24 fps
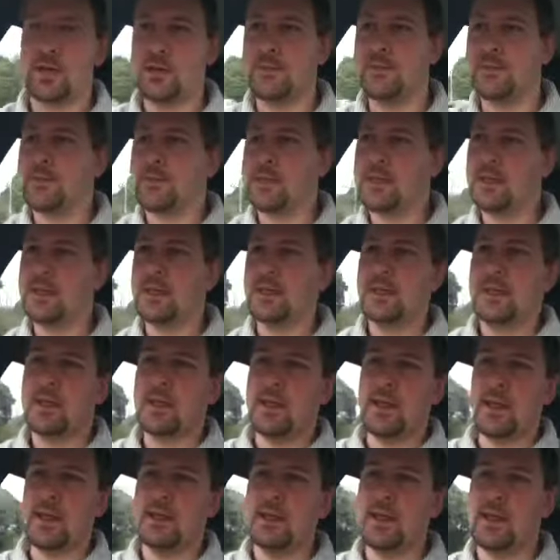
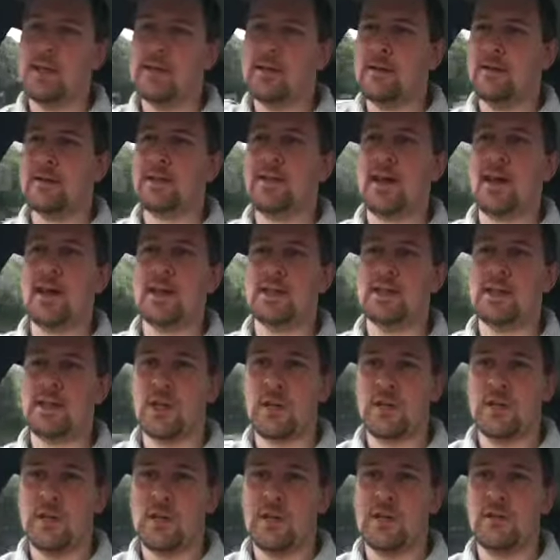And then that
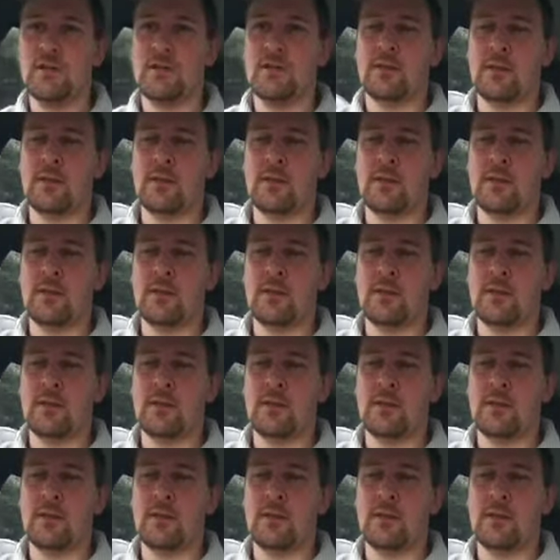shoulder